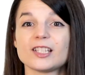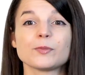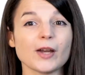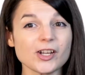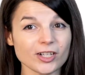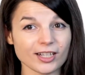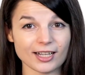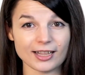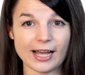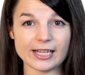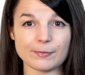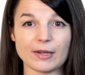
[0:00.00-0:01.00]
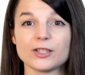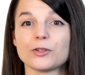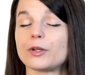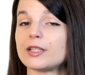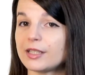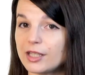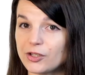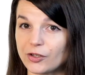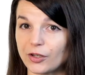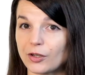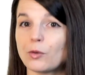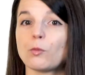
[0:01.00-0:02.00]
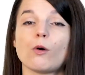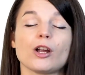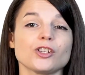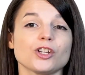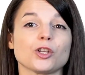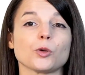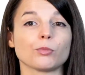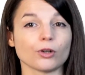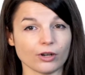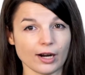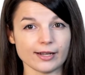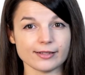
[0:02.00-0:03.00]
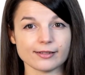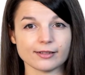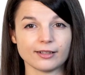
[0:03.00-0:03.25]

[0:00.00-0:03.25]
especially classmates or a teacher, watching you progress.